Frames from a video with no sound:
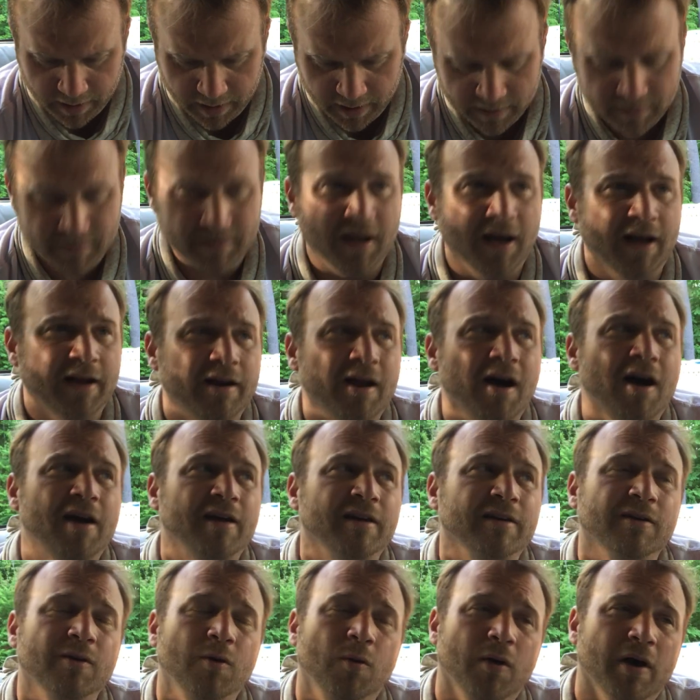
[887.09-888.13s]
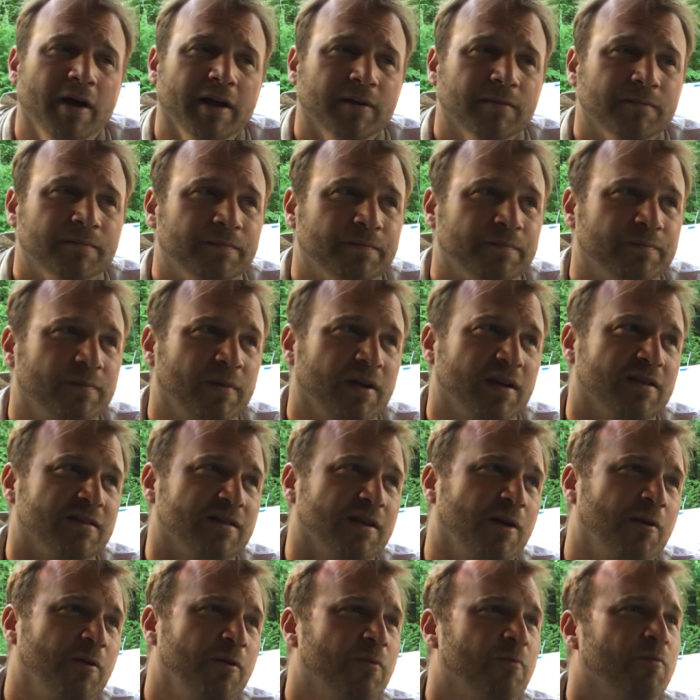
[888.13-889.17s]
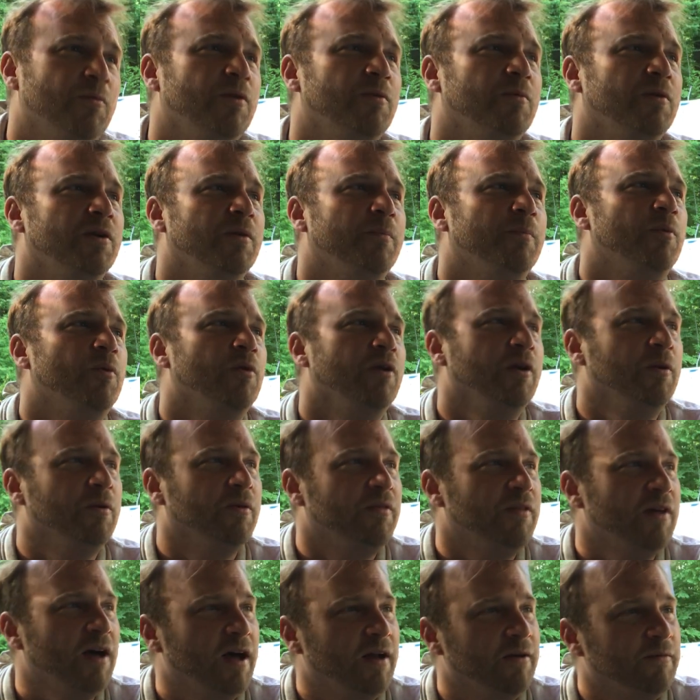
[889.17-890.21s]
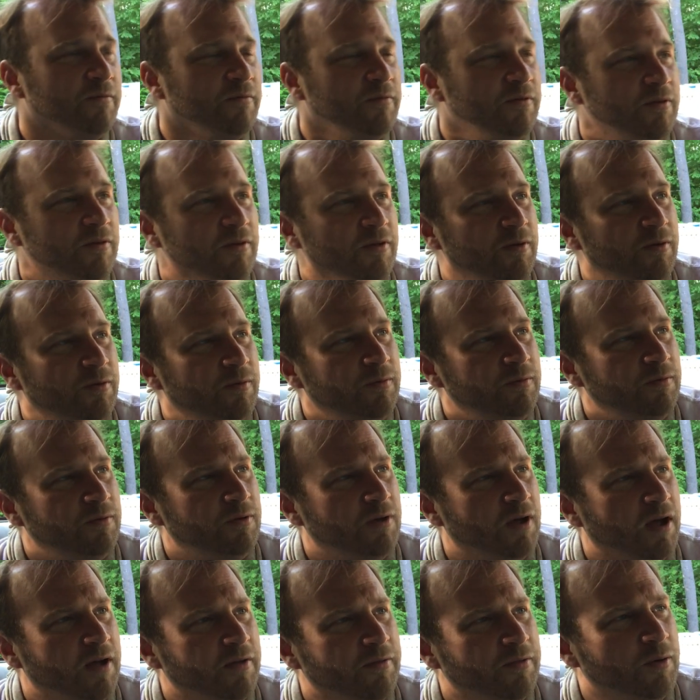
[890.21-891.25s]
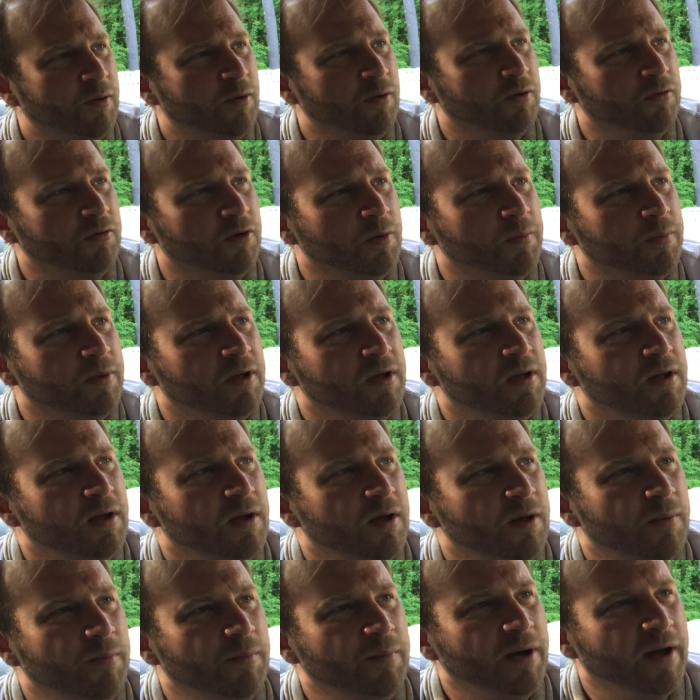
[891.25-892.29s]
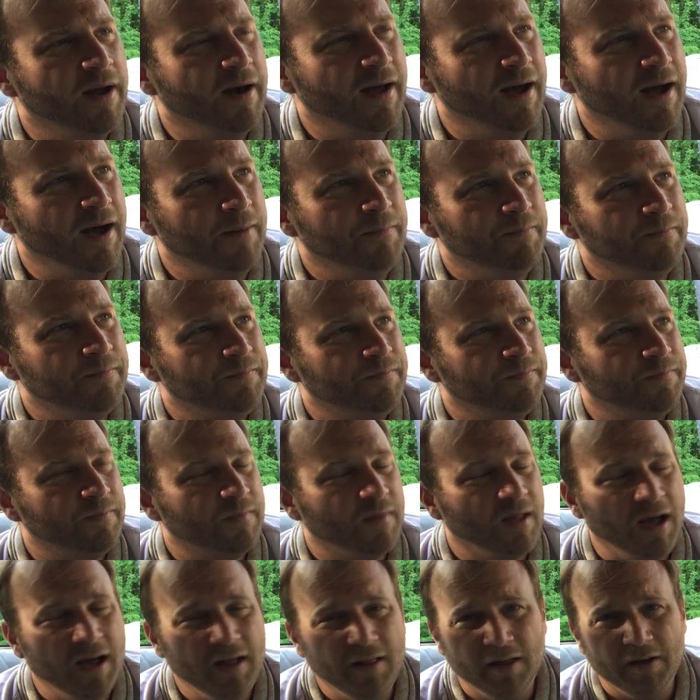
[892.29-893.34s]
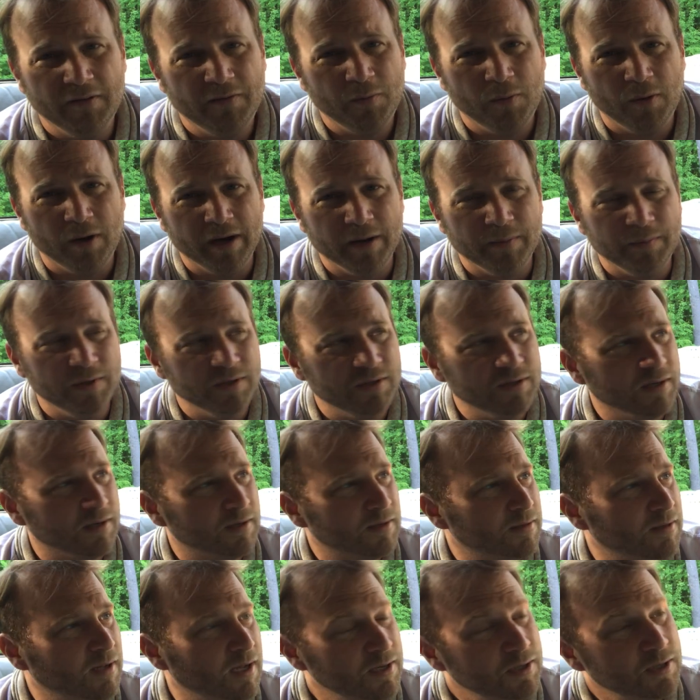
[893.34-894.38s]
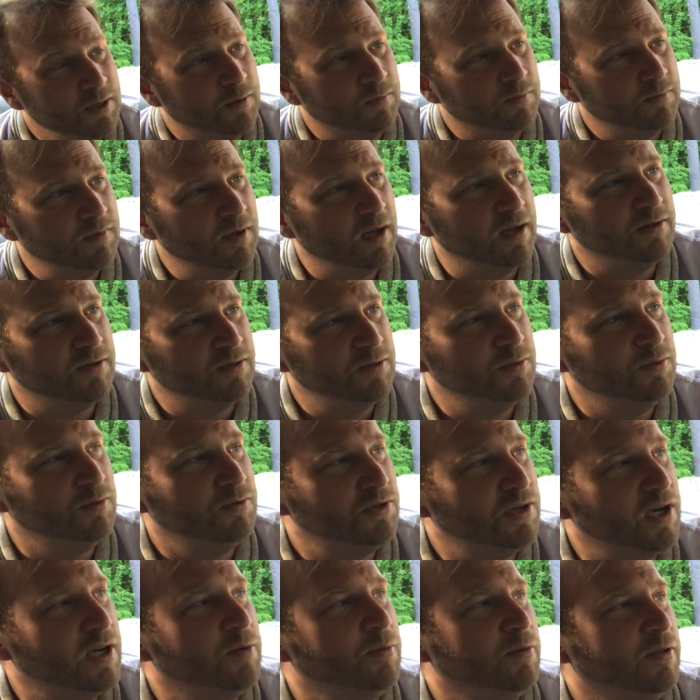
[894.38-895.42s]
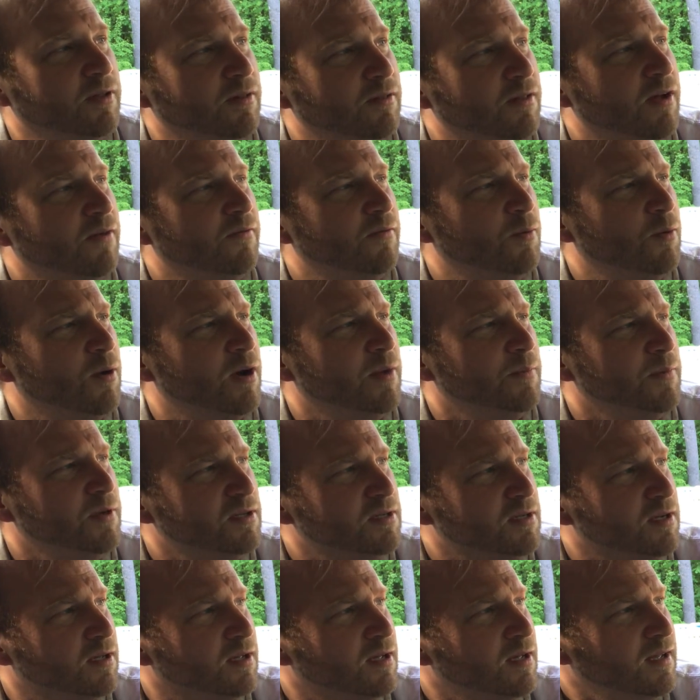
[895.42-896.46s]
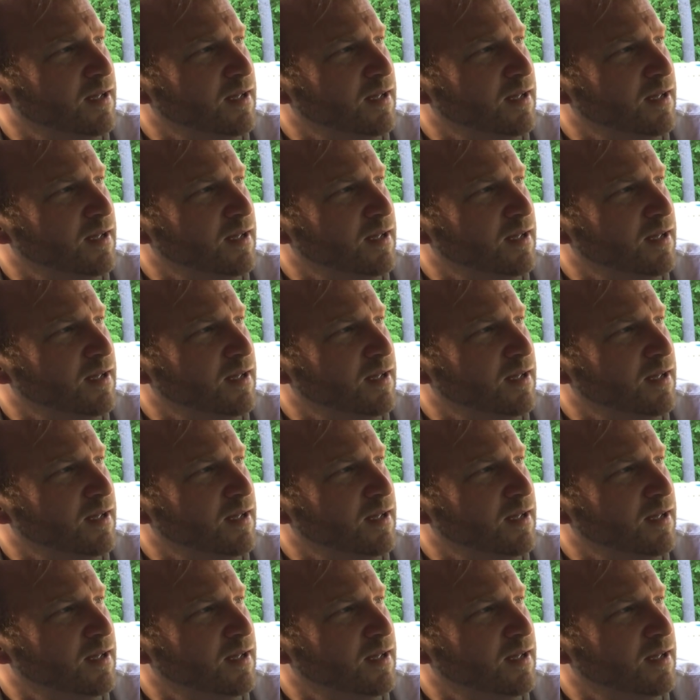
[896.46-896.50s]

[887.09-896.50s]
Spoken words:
is not in Hawaiian because I wouldn't want to bore you with that for the whole group. But I love Hawaiian music. I do genuinely love Hawaiian music.